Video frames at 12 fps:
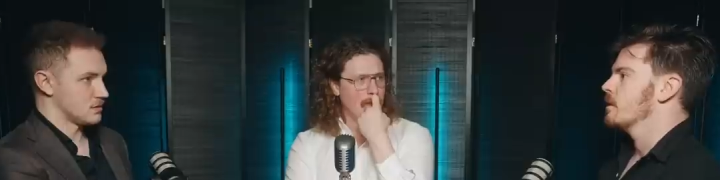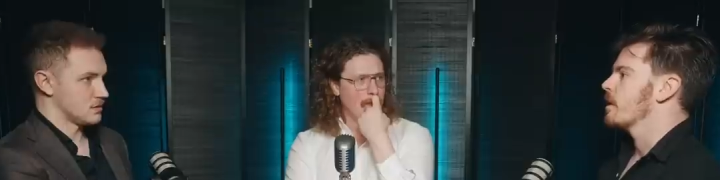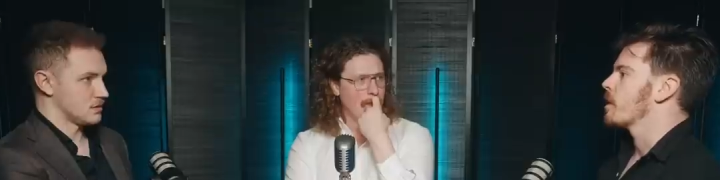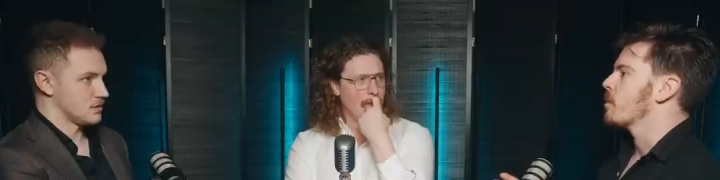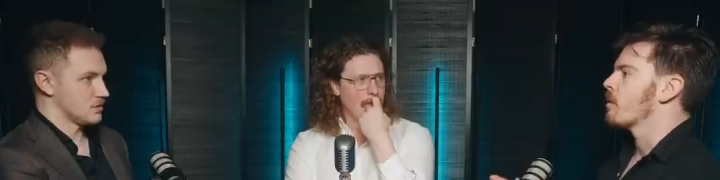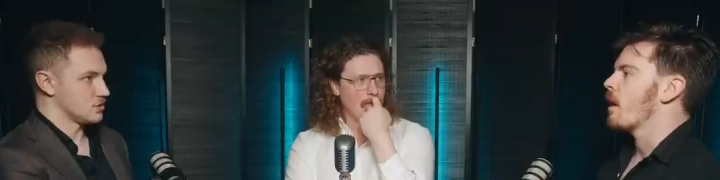
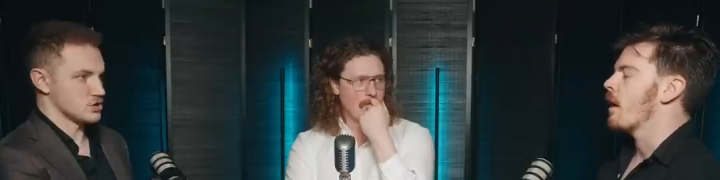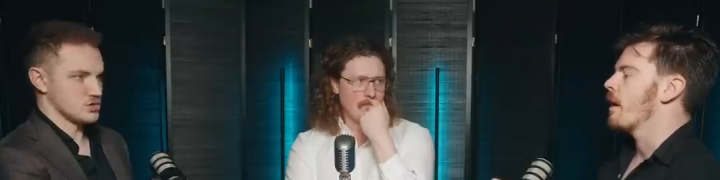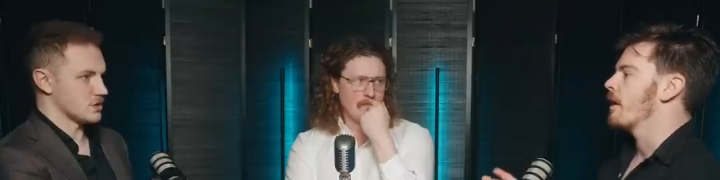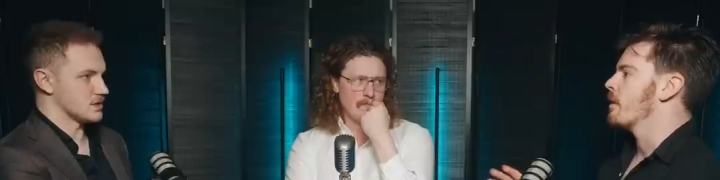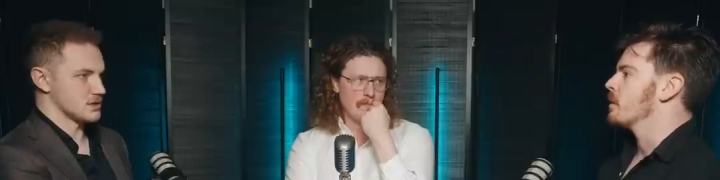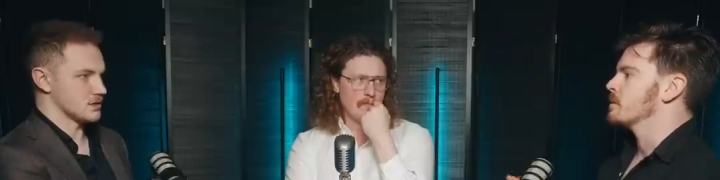Speaker 1: like apply.
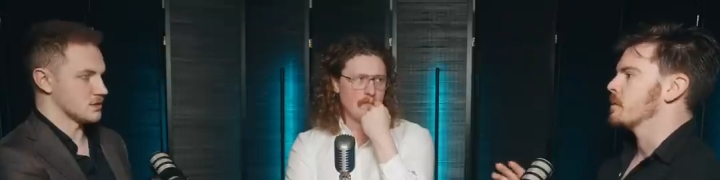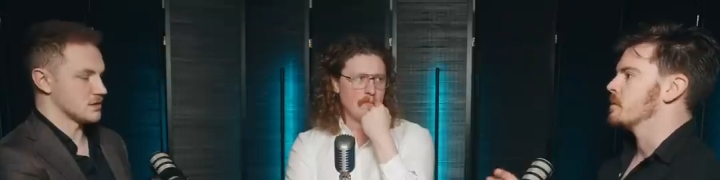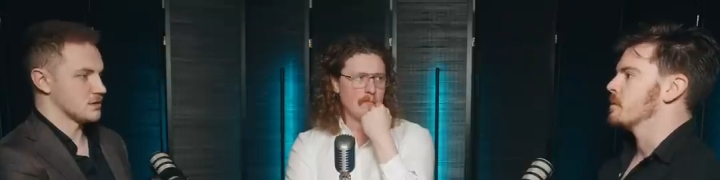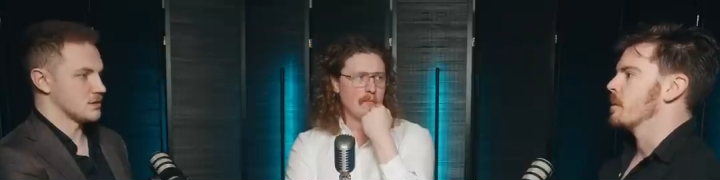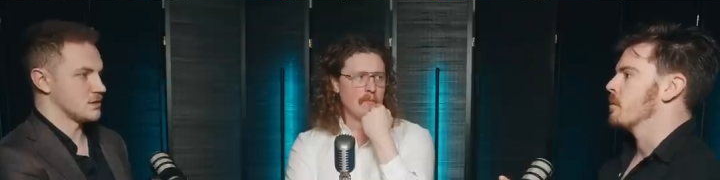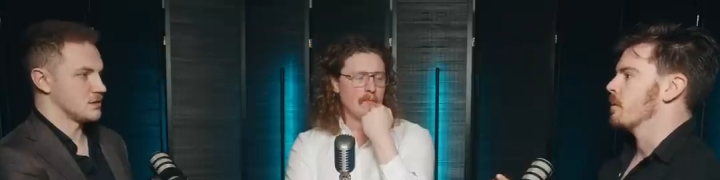And there was a bunch
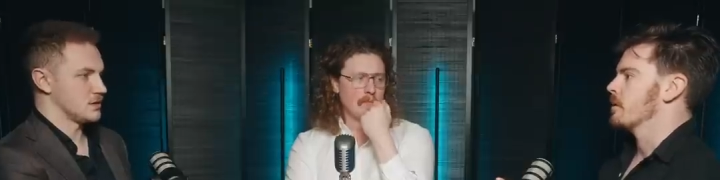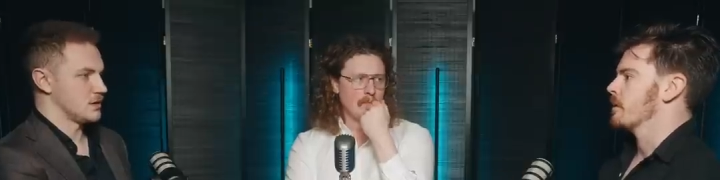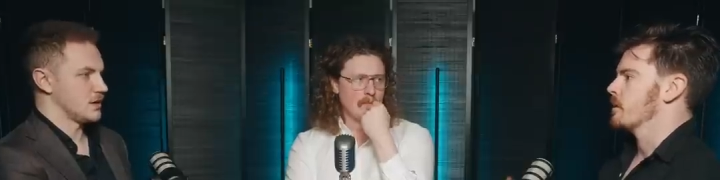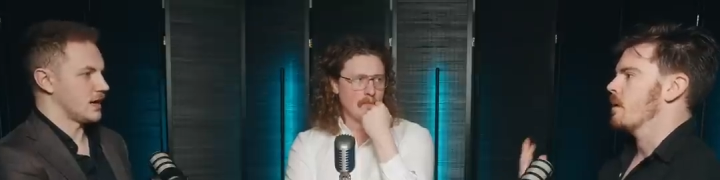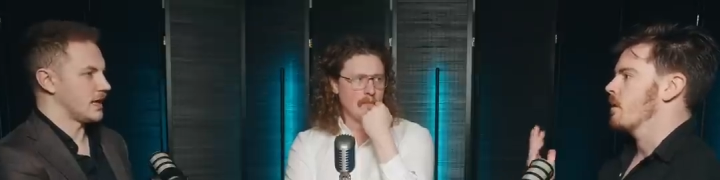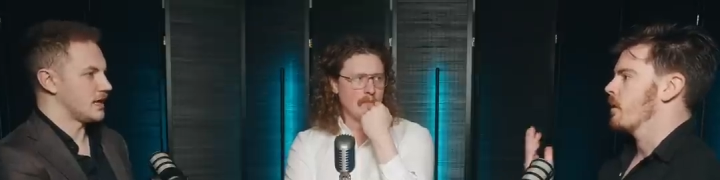of people that are
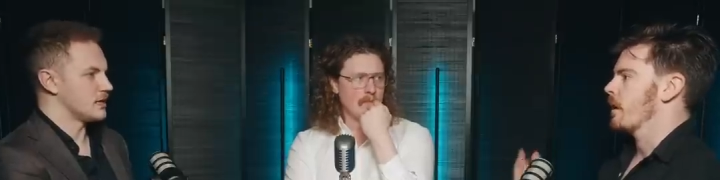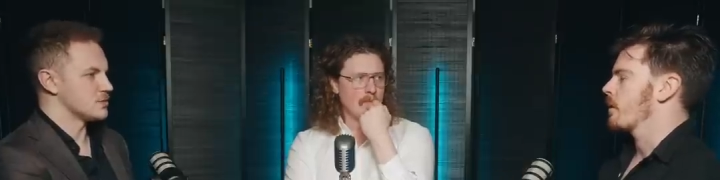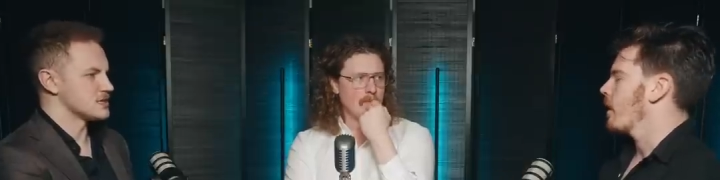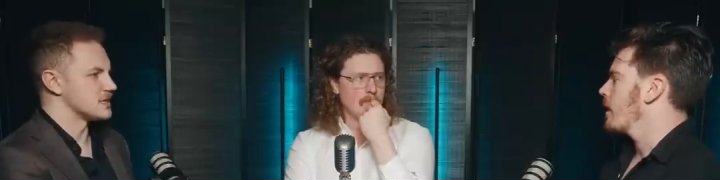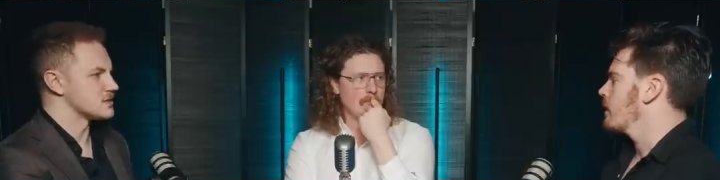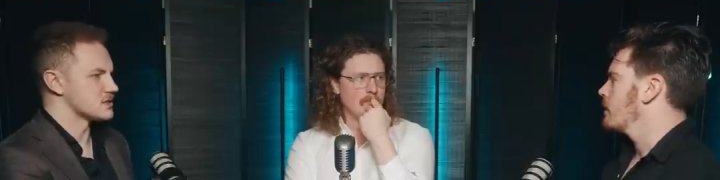like, oh, okay, and it was
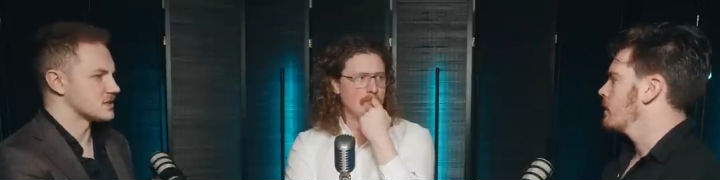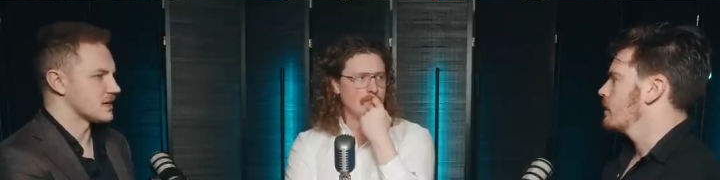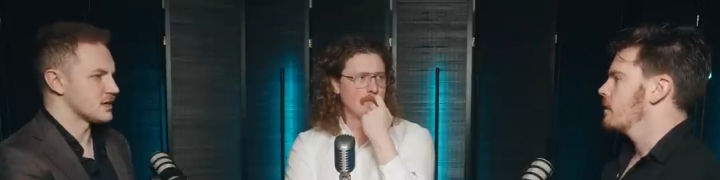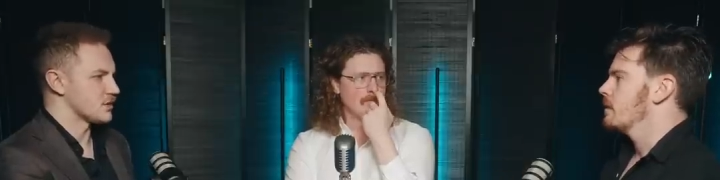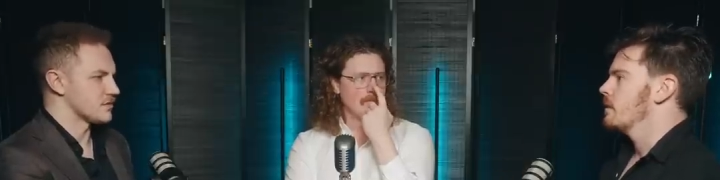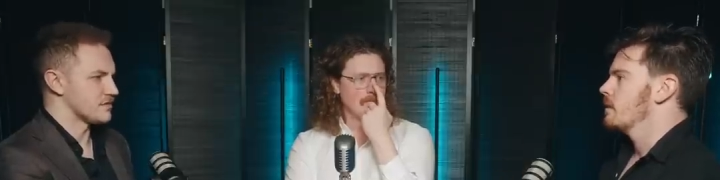great. an instant
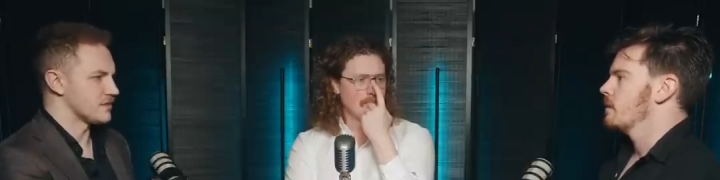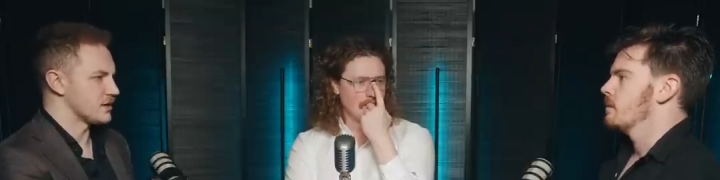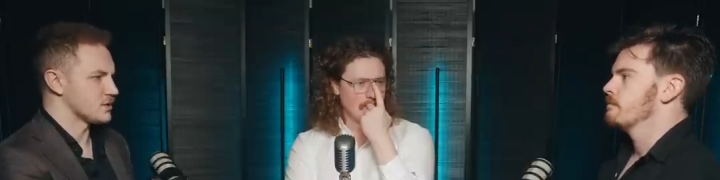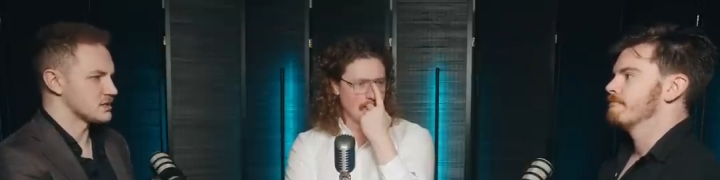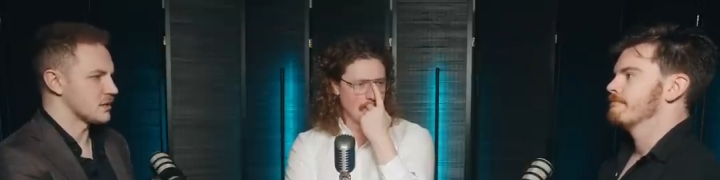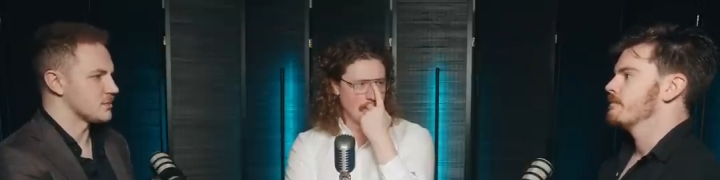
Speaker 2: signing on fee
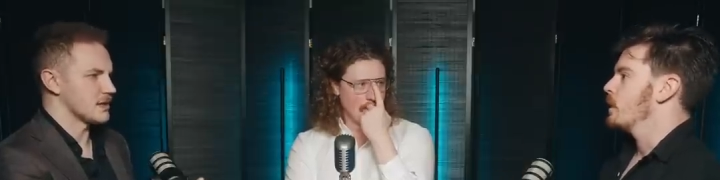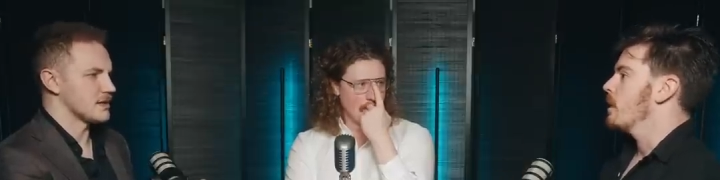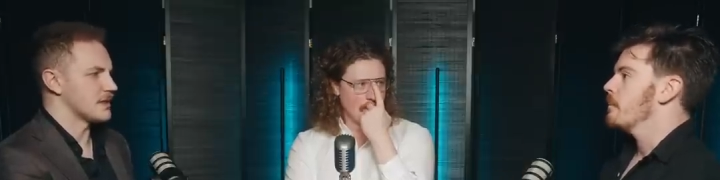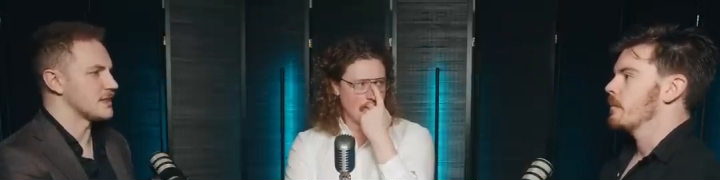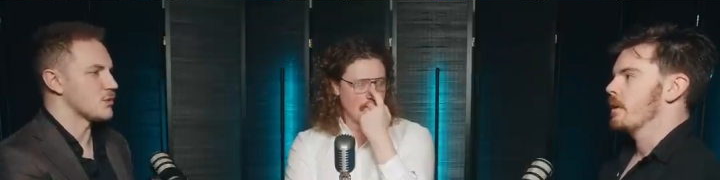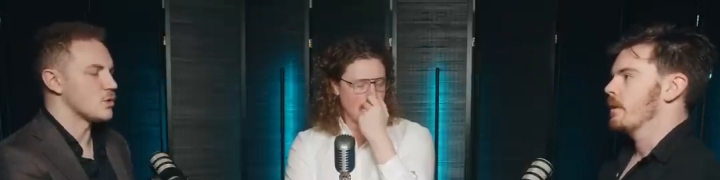or something yep, like
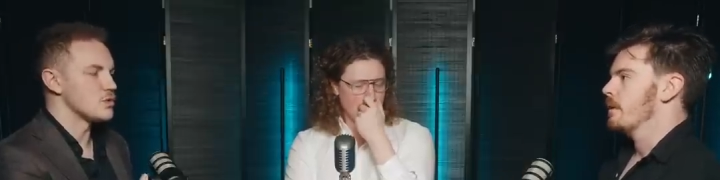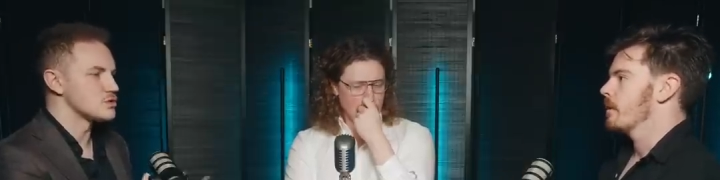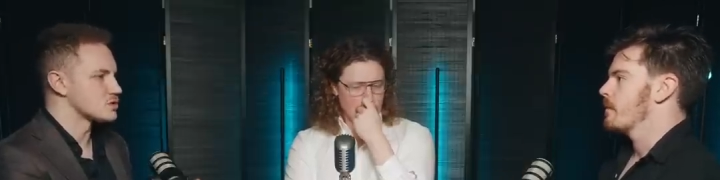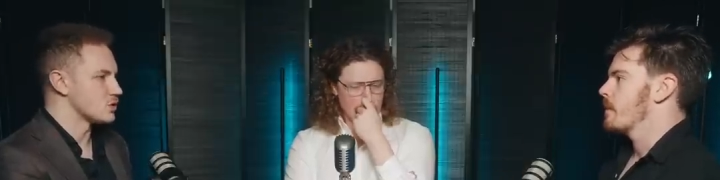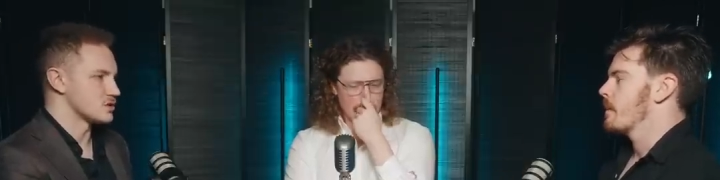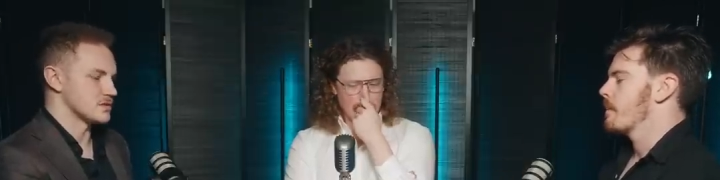that. There yeah, were all
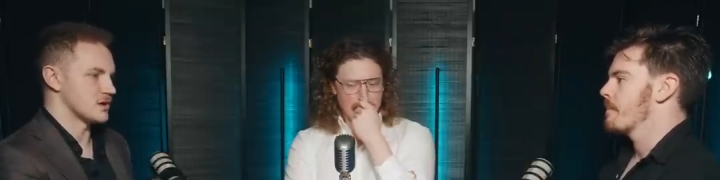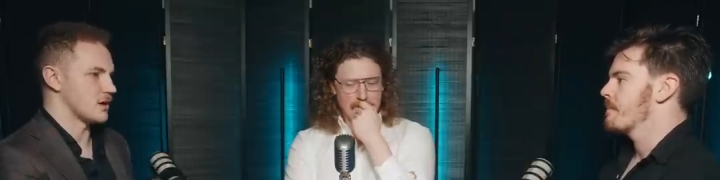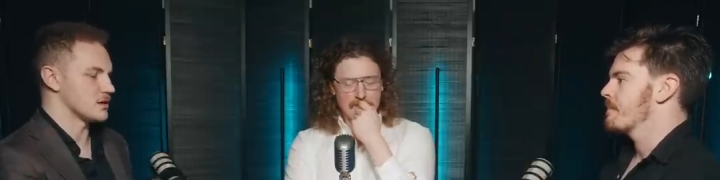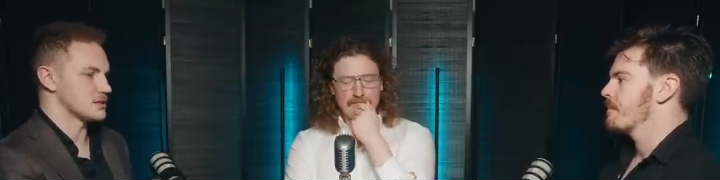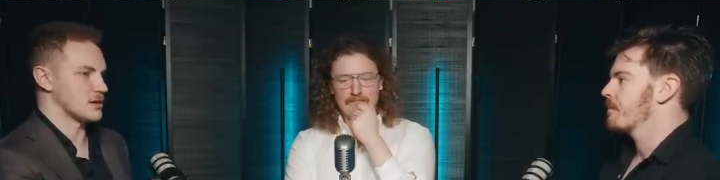sorts of carrots.